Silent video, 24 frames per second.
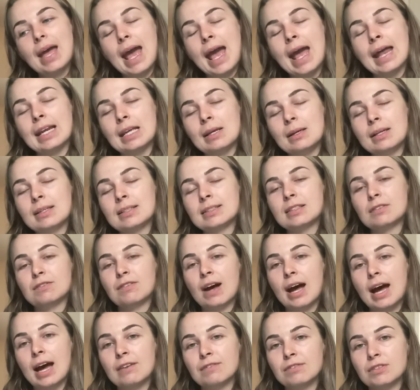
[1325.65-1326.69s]
any
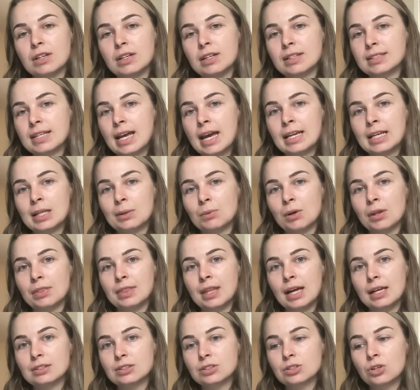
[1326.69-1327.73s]
survivors, anyone
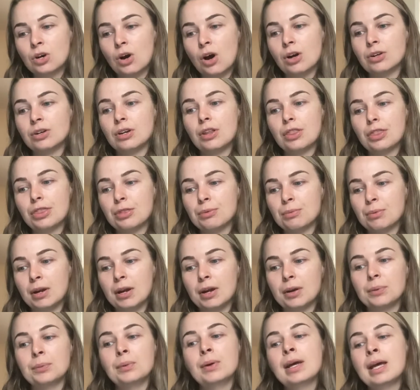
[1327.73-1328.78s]
that's gone
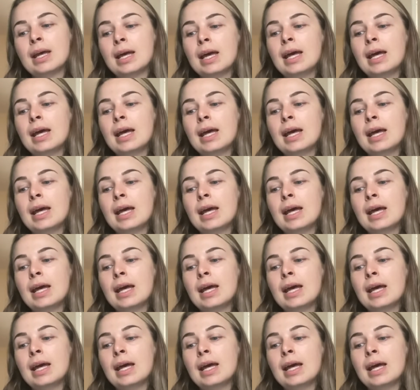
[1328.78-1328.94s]
through